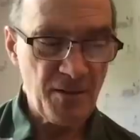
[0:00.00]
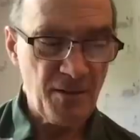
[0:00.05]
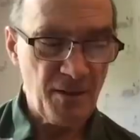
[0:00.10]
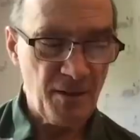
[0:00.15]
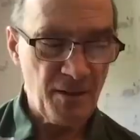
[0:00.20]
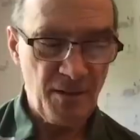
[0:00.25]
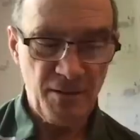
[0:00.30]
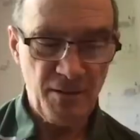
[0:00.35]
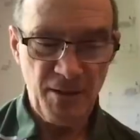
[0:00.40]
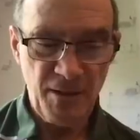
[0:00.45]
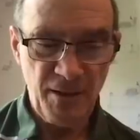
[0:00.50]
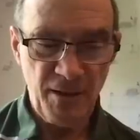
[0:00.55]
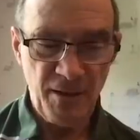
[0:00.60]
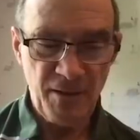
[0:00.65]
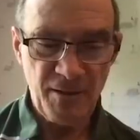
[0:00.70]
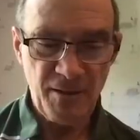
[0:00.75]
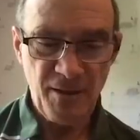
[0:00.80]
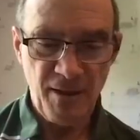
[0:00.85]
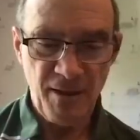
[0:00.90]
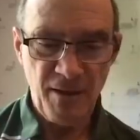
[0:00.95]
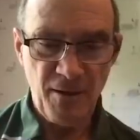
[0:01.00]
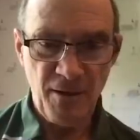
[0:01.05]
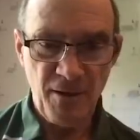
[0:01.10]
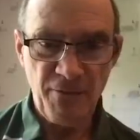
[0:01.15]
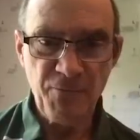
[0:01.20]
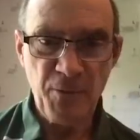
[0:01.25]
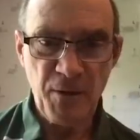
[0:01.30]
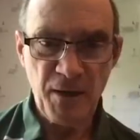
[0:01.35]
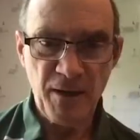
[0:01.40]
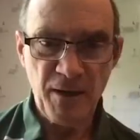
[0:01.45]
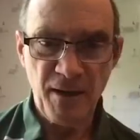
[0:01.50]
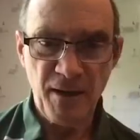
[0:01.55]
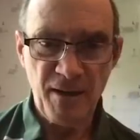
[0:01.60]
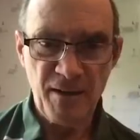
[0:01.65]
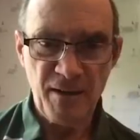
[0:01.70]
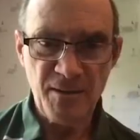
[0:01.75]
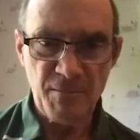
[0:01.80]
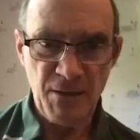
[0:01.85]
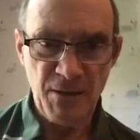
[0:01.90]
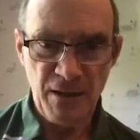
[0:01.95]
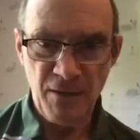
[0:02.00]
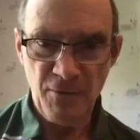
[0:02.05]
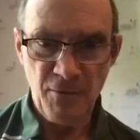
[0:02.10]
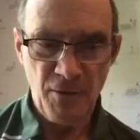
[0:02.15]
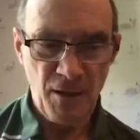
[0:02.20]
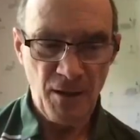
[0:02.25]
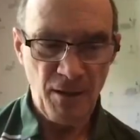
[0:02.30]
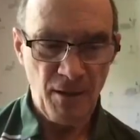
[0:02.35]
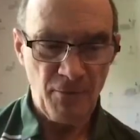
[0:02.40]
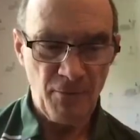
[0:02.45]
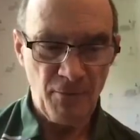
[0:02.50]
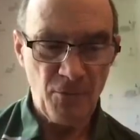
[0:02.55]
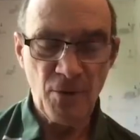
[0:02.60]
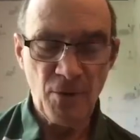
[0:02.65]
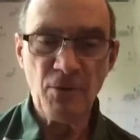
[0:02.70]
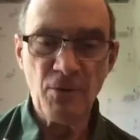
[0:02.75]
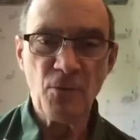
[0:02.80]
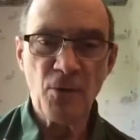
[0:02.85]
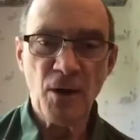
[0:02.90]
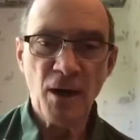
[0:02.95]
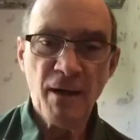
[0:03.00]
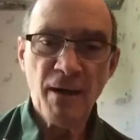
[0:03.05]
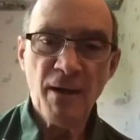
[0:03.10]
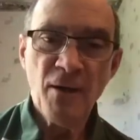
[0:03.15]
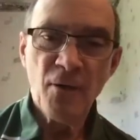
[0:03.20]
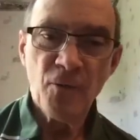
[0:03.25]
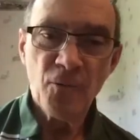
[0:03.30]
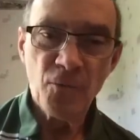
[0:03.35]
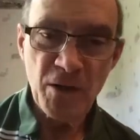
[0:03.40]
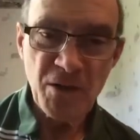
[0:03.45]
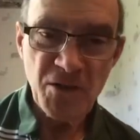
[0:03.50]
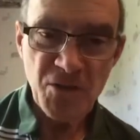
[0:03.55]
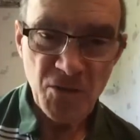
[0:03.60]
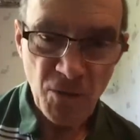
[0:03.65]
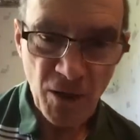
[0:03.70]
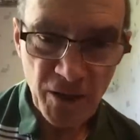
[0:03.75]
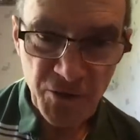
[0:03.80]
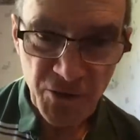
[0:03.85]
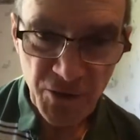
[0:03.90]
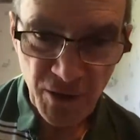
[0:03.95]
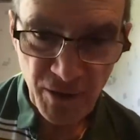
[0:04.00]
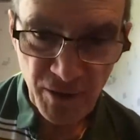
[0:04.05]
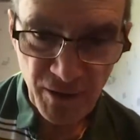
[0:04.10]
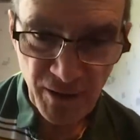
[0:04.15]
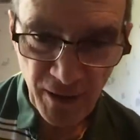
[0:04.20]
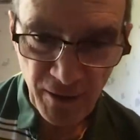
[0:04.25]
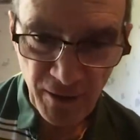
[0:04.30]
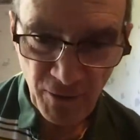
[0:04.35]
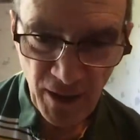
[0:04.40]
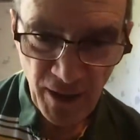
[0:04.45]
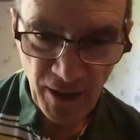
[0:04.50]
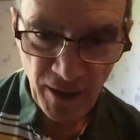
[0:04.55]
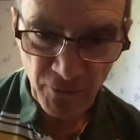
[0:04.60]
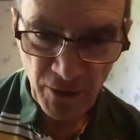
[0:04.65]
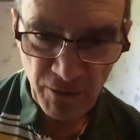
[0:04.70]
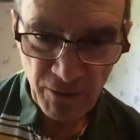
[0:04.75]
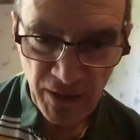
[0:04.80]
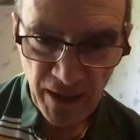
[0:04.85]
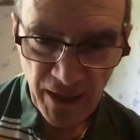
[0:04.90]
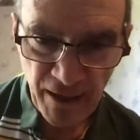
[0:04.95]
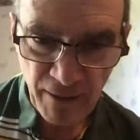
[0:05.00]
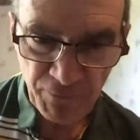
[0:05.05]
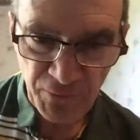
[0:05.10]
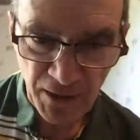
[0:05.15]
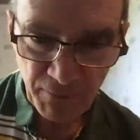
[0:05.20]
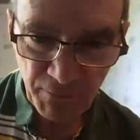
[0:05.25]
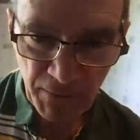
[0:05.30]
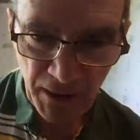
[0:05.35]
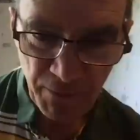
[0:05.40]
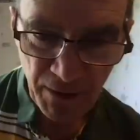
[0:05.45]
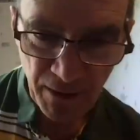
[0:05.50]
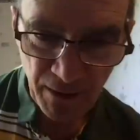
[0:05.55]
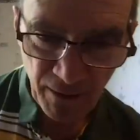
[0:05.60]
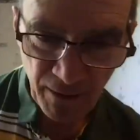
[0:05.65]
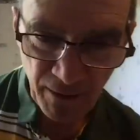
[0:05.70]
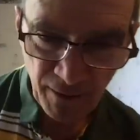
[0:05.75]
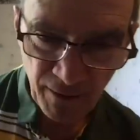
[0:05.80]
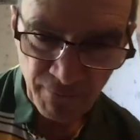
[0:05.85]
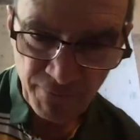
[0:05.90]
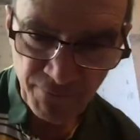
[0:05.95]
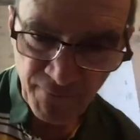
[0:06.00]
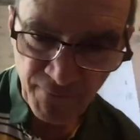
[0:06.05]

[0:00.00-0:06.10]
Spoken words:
that the entire FBI needs to be restructured and revamped, and maybe a